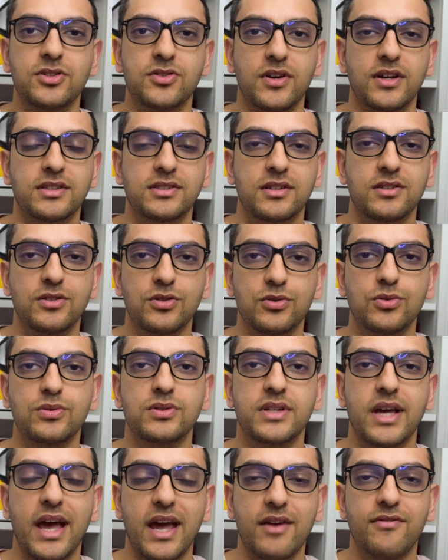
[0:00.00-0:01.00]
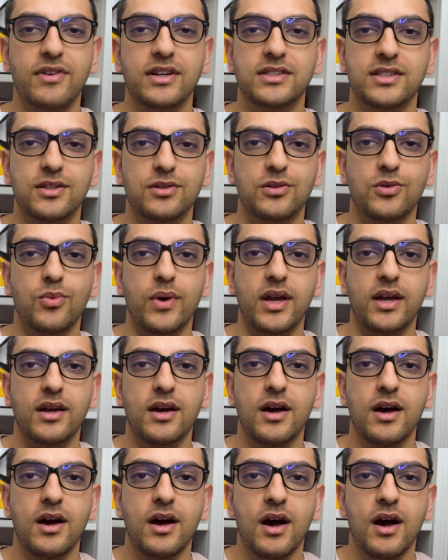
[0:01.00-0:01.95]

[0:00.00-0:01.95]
tricks, and tools every single week.